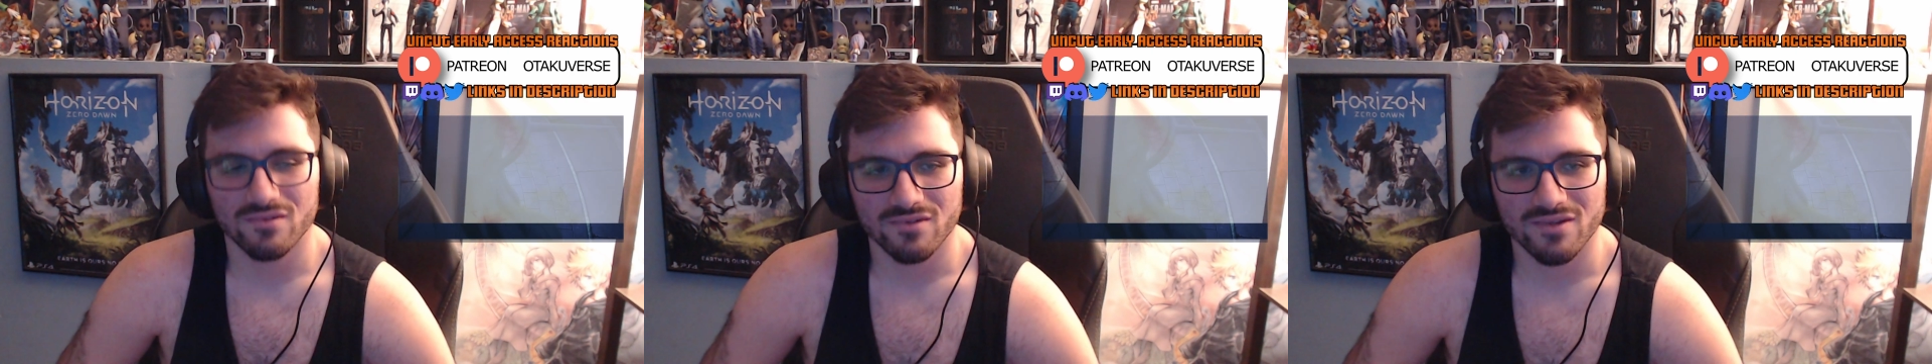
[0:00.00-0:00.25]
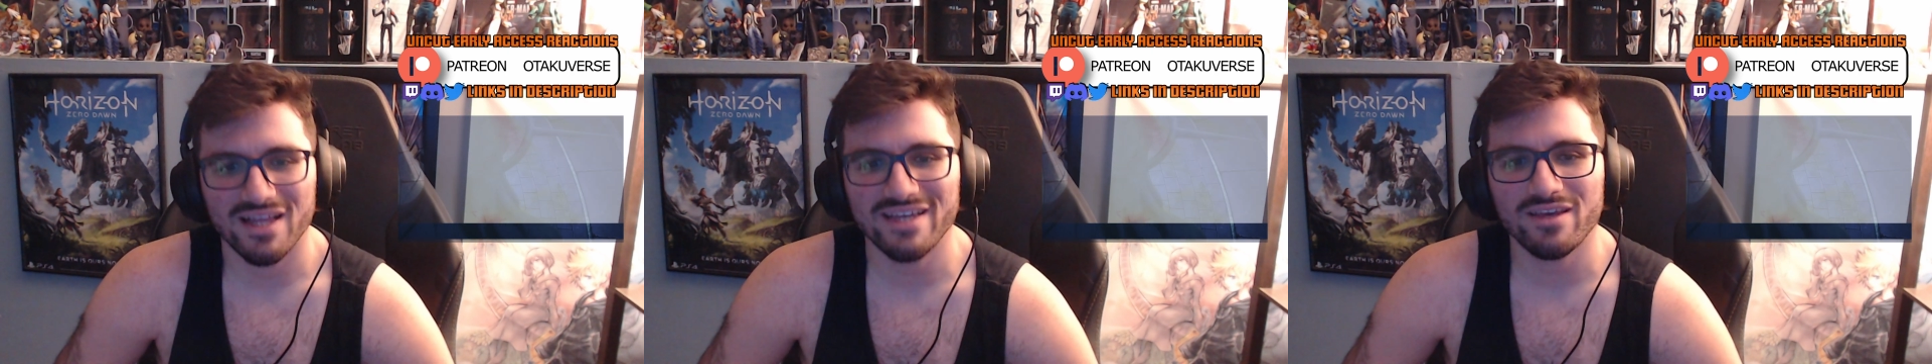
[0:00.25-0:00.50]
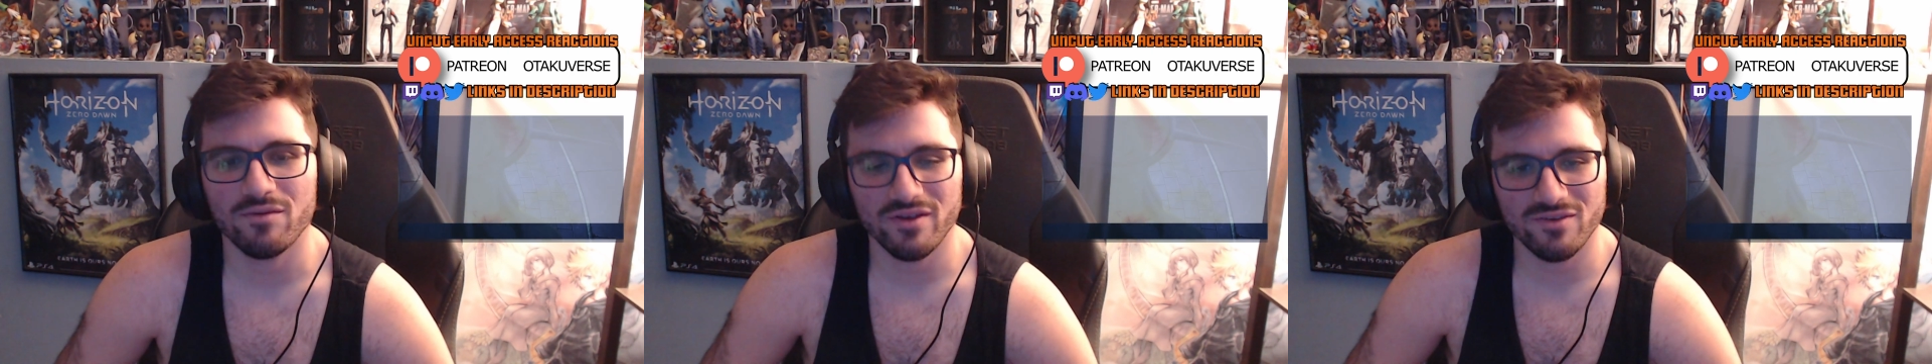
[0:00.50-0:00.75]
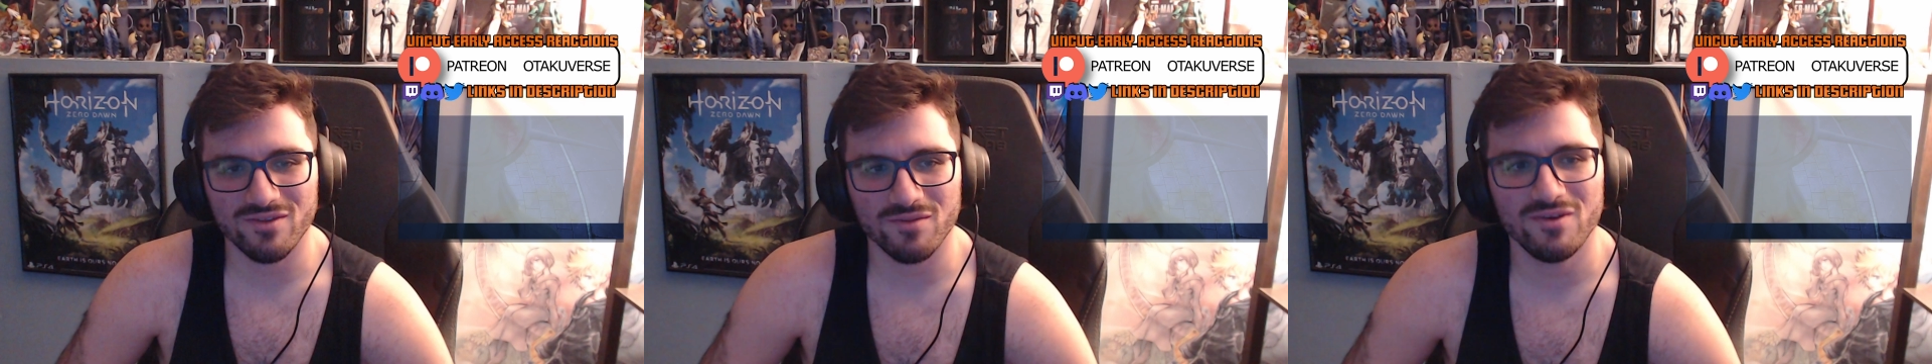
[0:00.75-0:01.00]
I can't
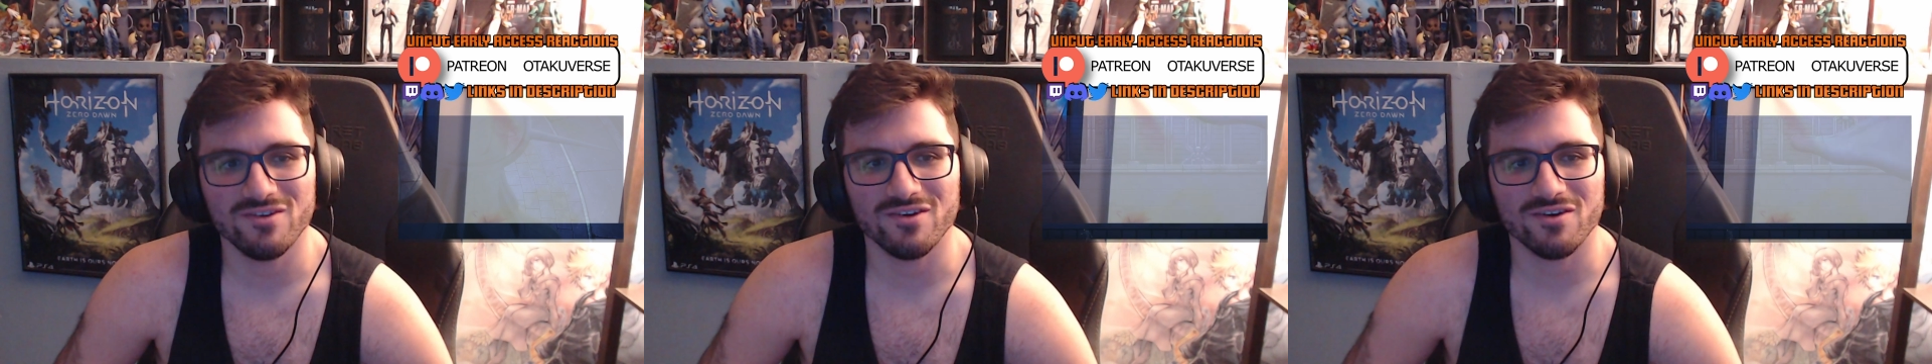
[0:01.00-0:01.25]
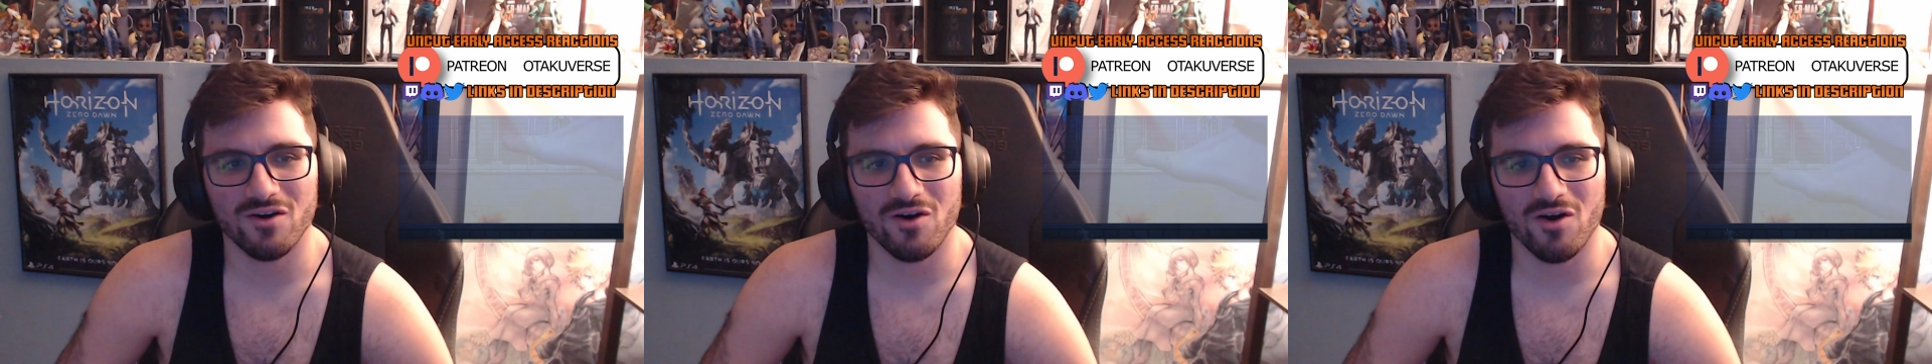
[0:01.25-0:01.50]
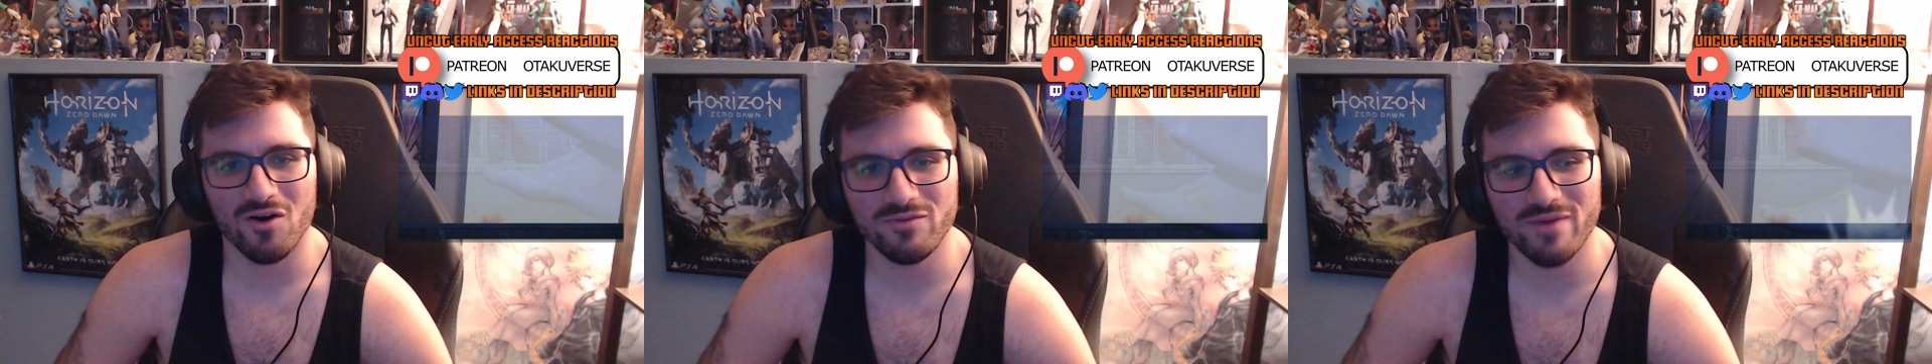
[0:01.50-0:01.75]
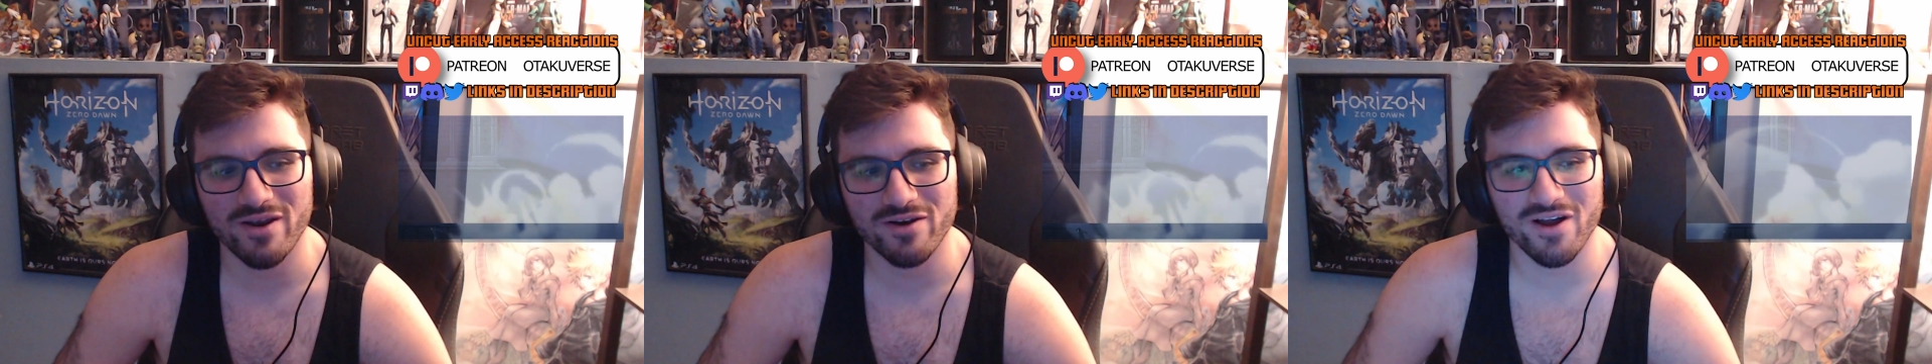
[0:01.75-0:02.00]
play to the music. Oh, you
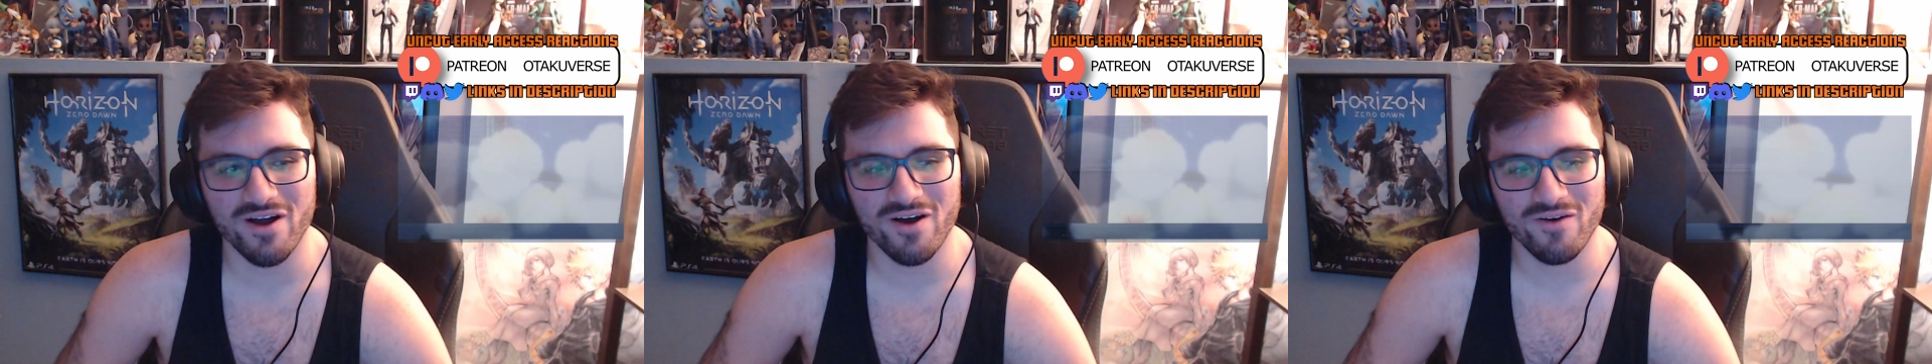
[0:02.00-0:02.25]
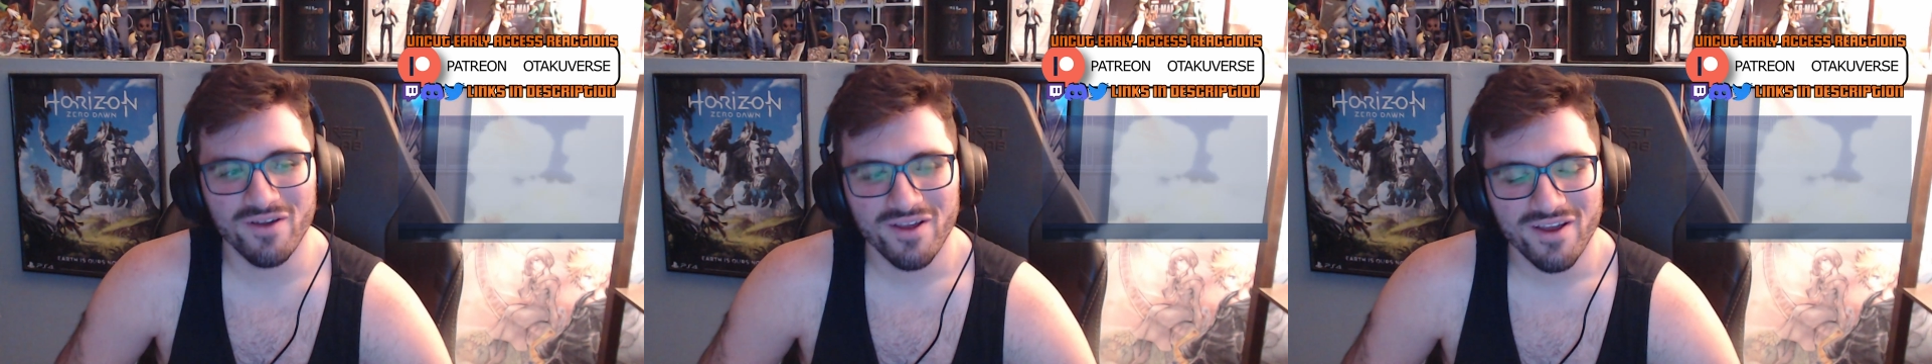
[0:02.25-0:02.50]
better go.